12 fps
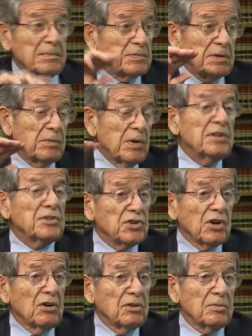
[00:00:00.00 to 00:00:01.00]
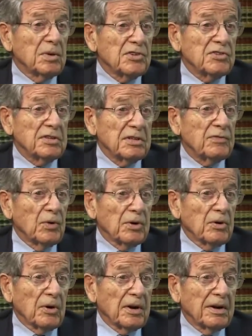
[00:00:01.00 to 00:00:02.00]
the, the real jolt was
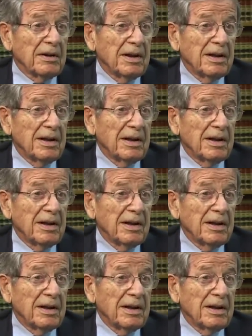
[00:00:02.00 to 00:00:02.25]
Fort Ord,